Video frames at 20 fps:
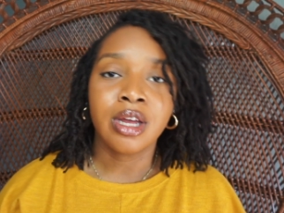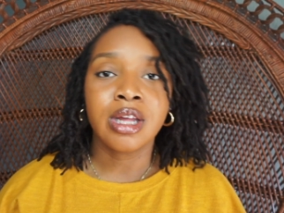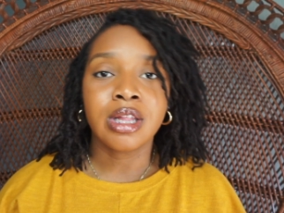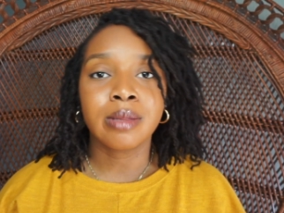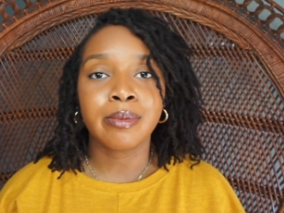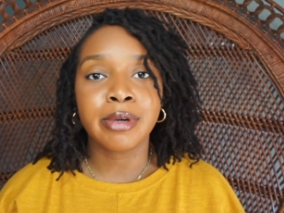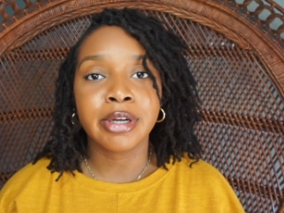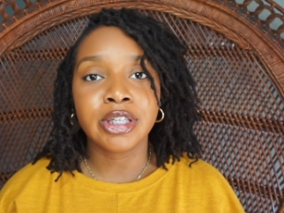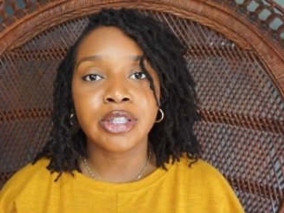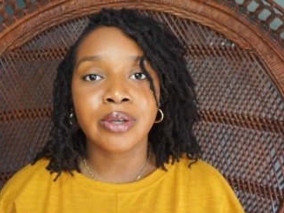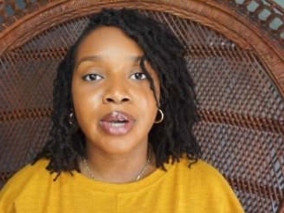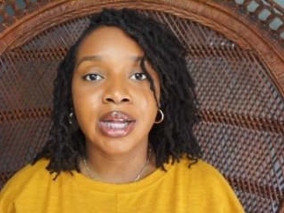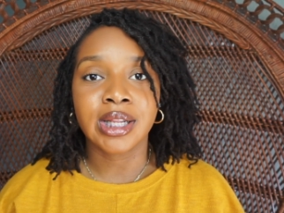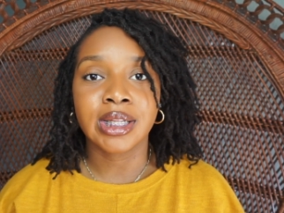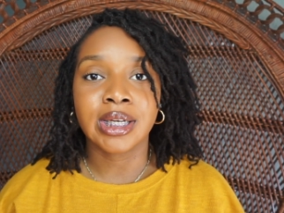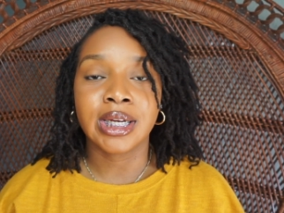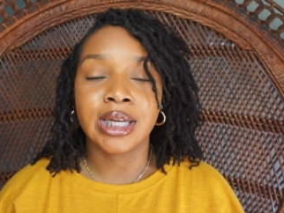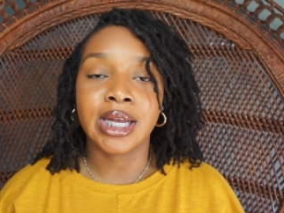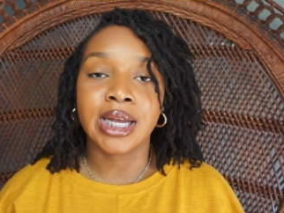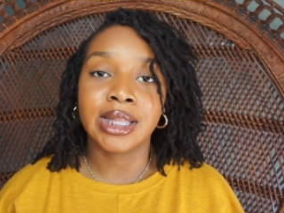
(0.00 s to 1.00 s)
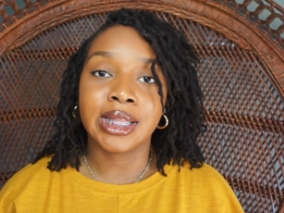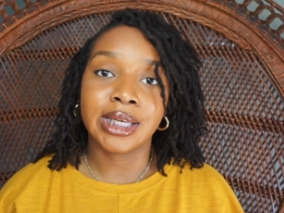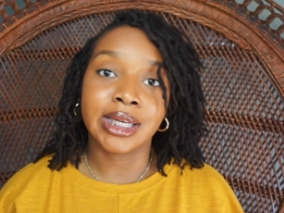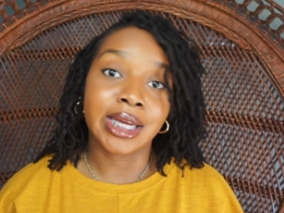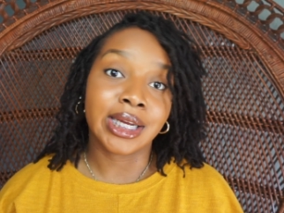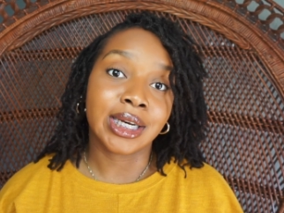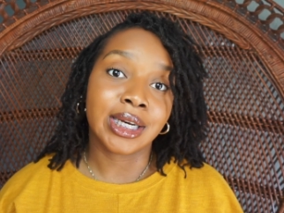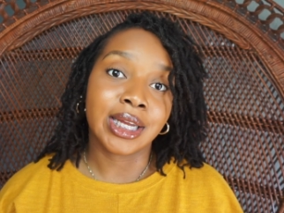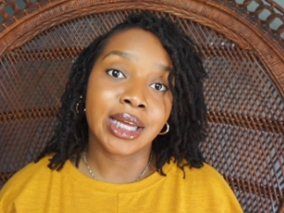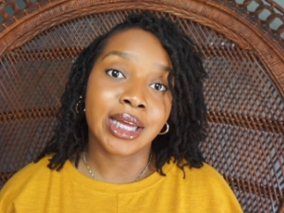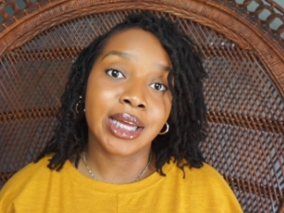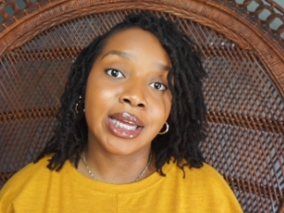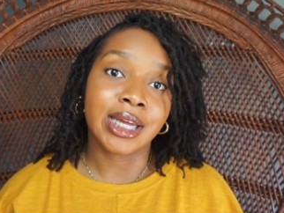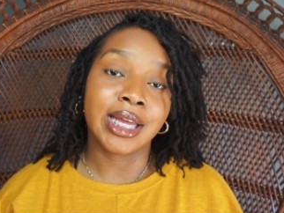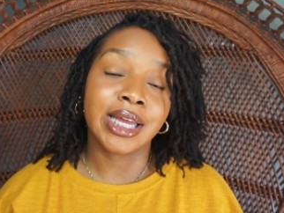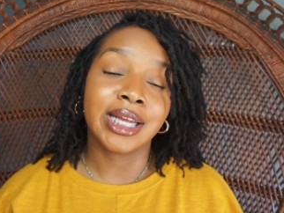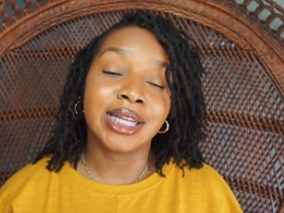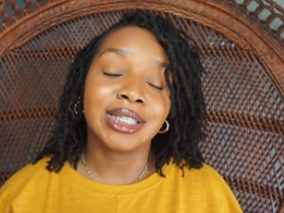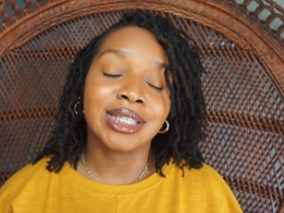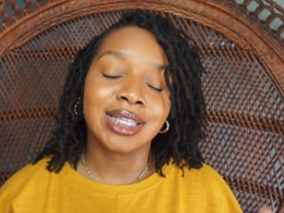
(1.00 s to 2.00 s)
spirituality, and day-to-day.
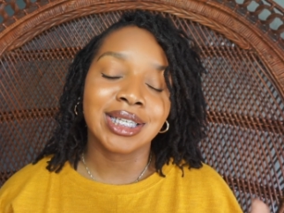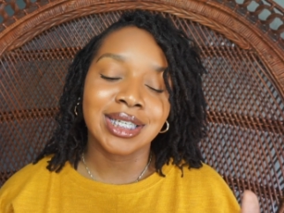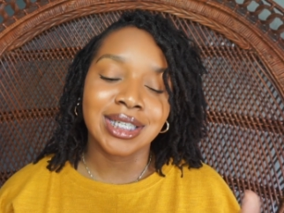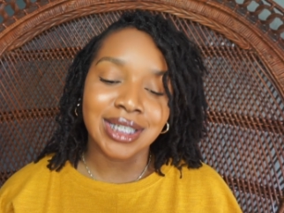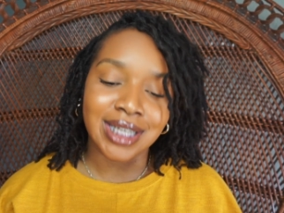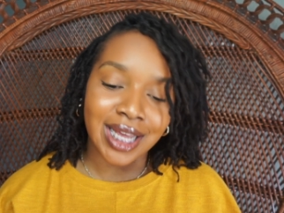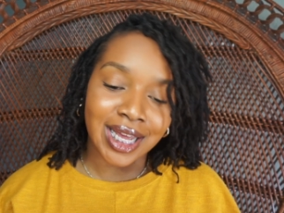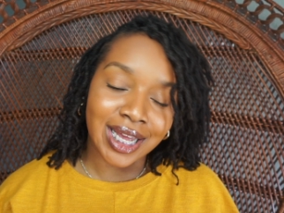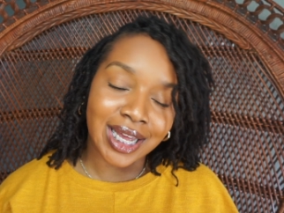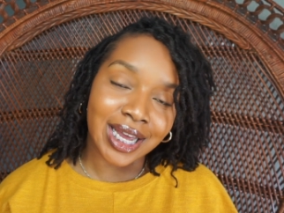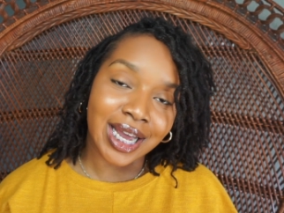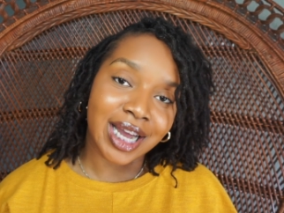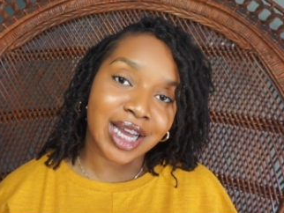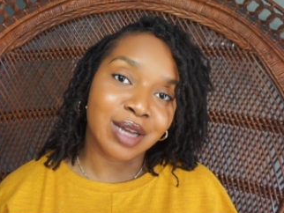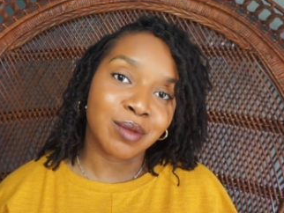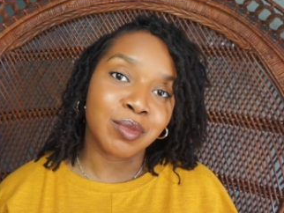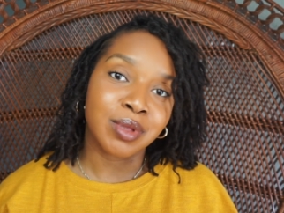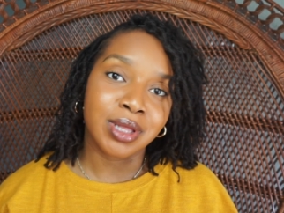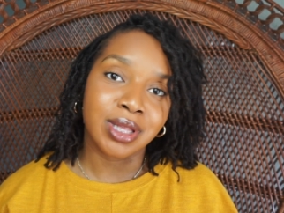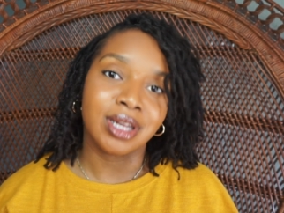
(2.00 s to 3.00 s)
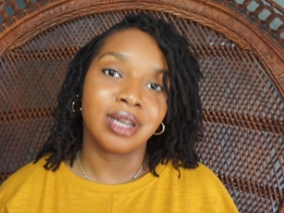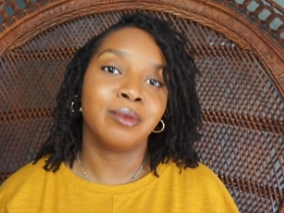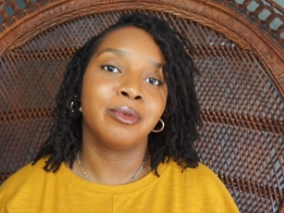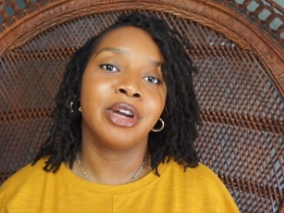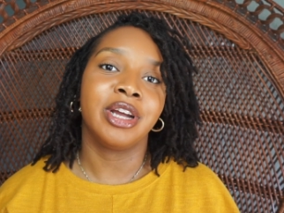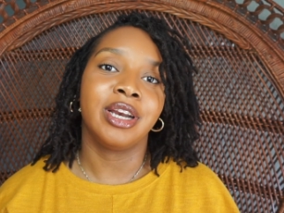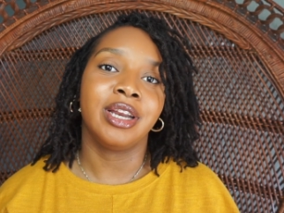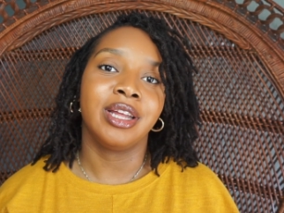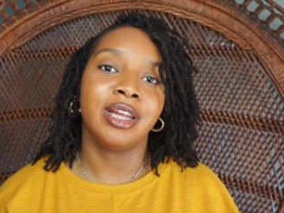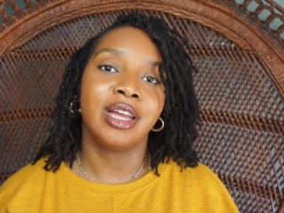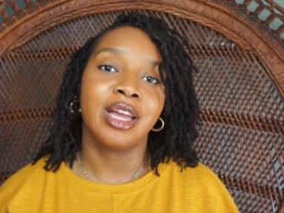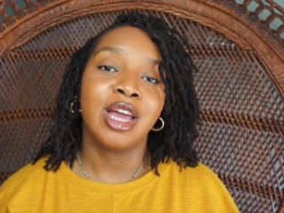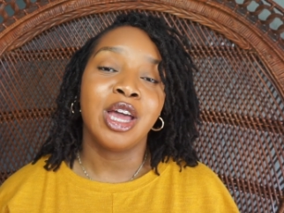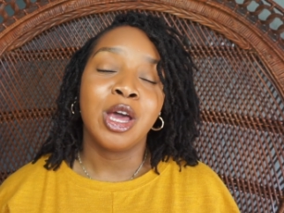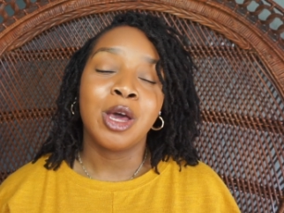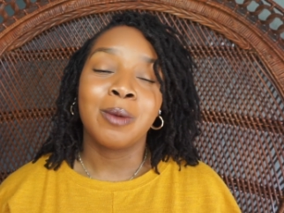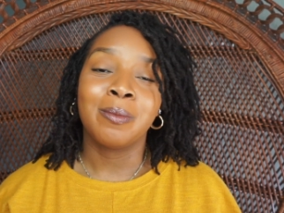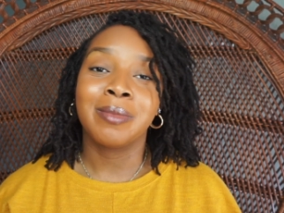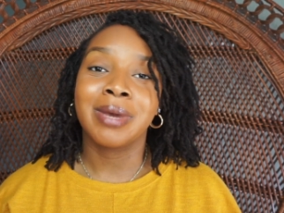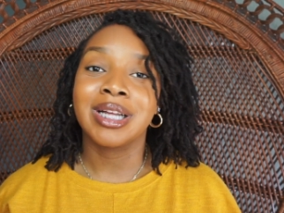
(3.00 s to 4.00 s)
And today I am celebrating
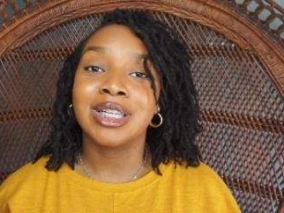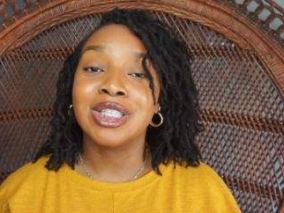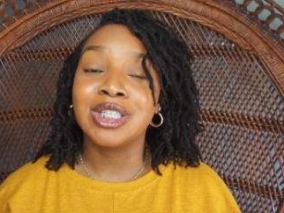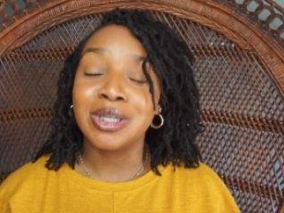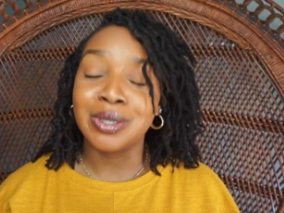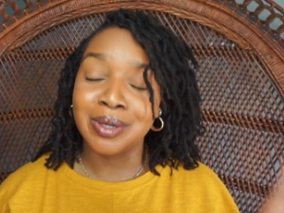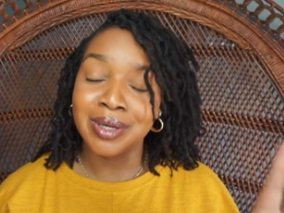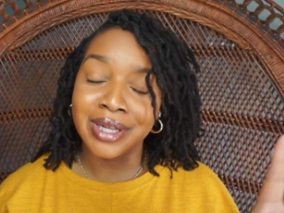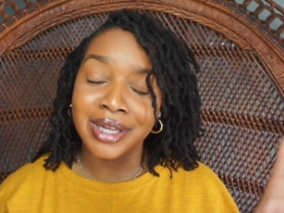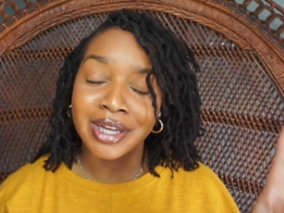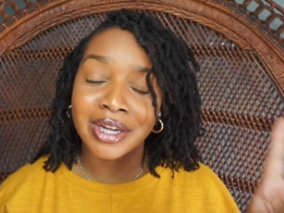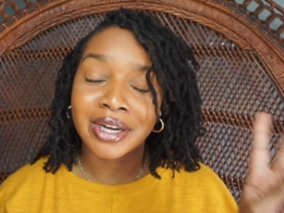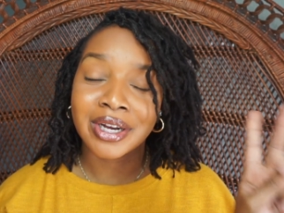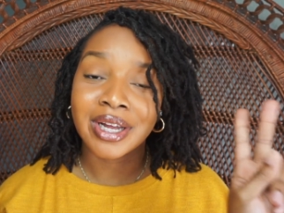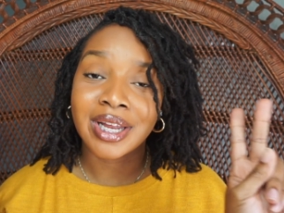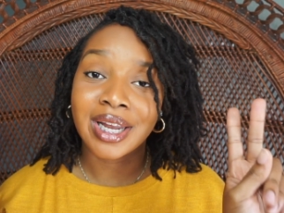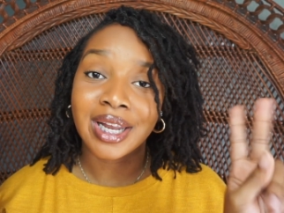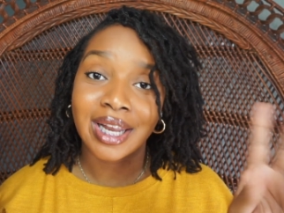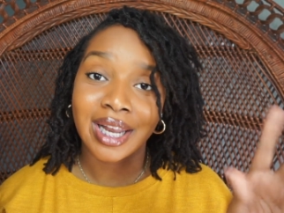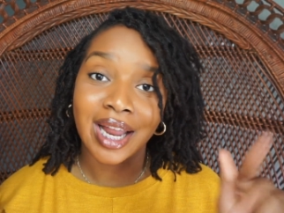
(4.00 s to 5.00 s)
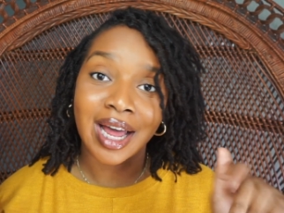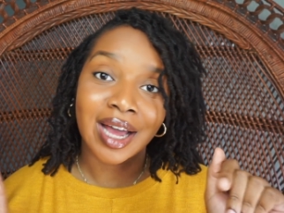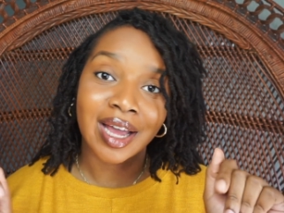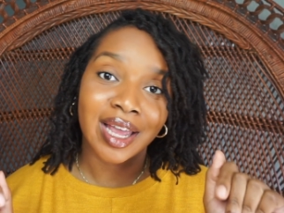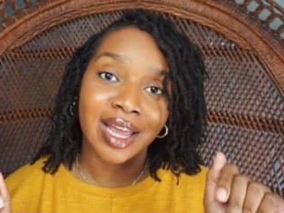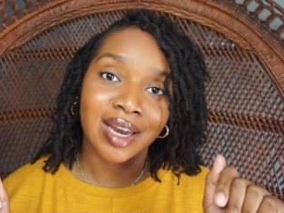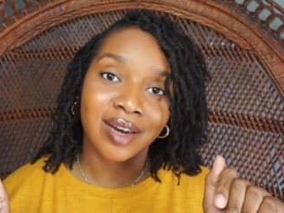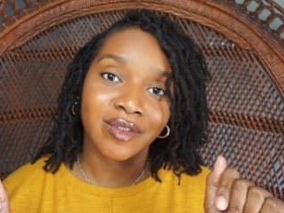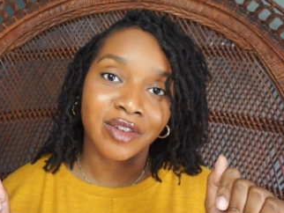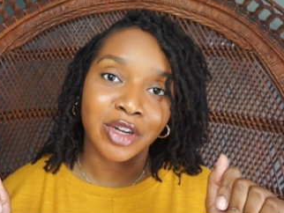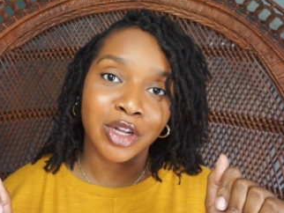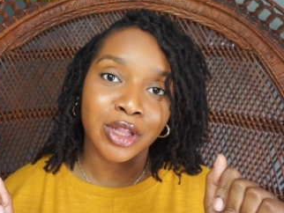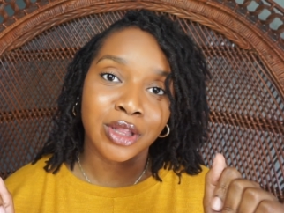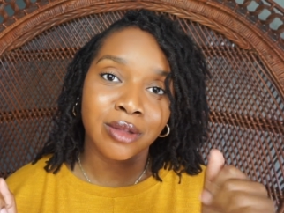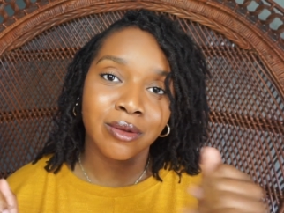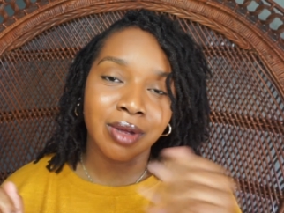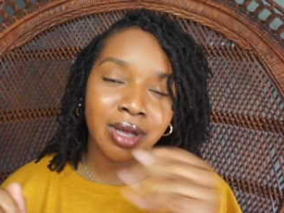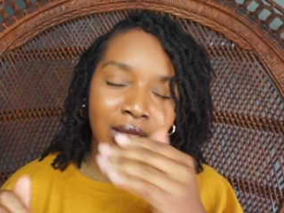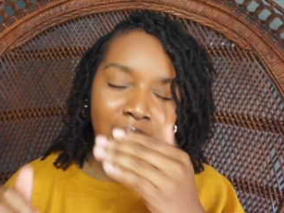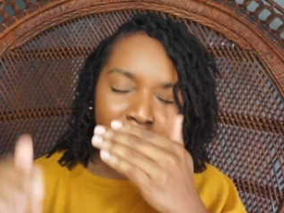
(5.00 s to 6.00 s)
my 2-year lock
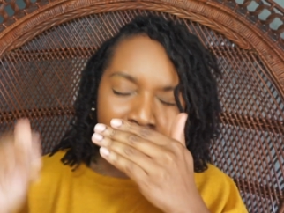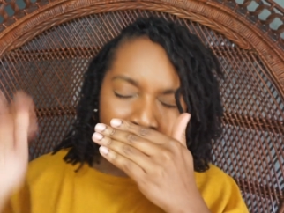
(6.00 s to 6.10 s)
anniversary.